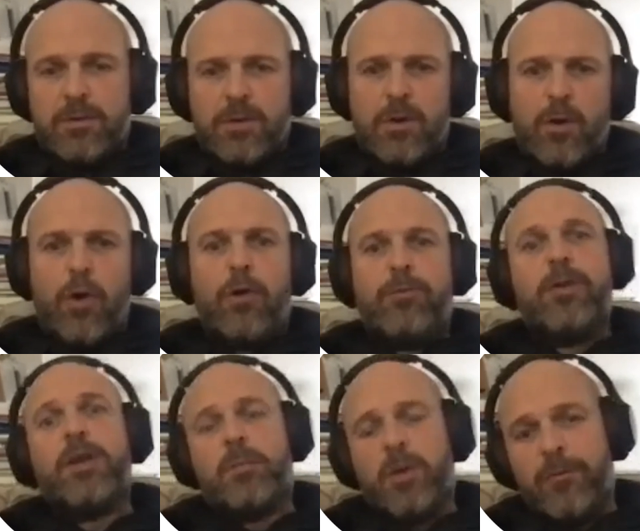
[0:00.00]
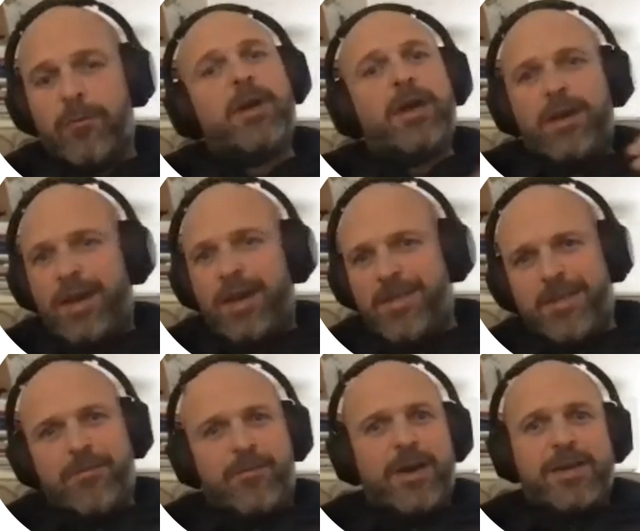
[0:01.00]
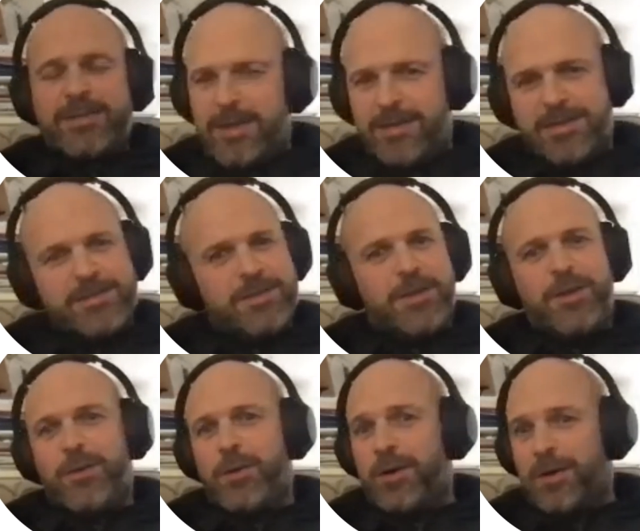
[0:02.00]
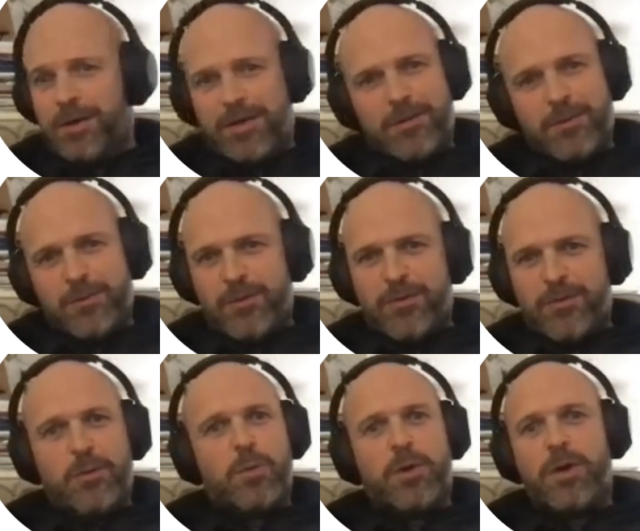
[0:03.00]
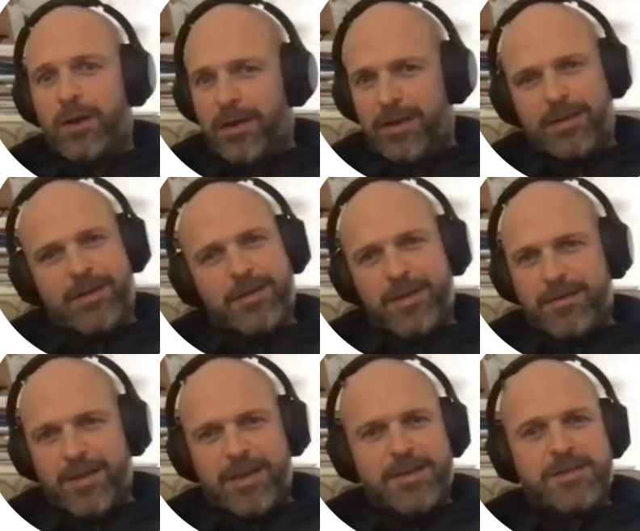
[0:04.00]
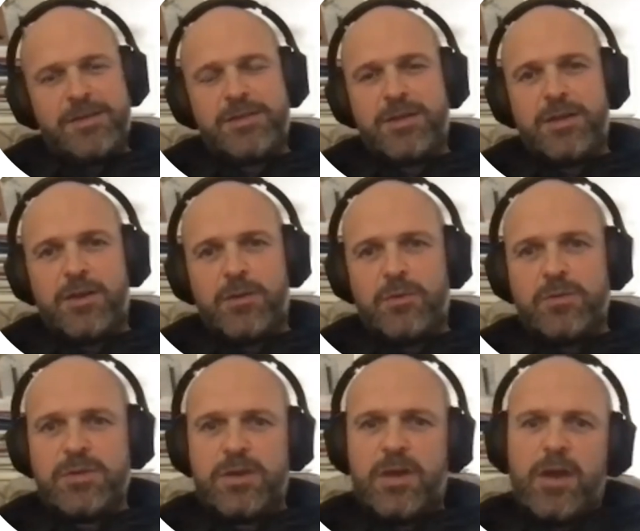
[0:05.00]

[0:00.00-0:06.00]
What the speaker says: Over and above, is it fast? Is it secure? You know, does it work? Is it easy to use?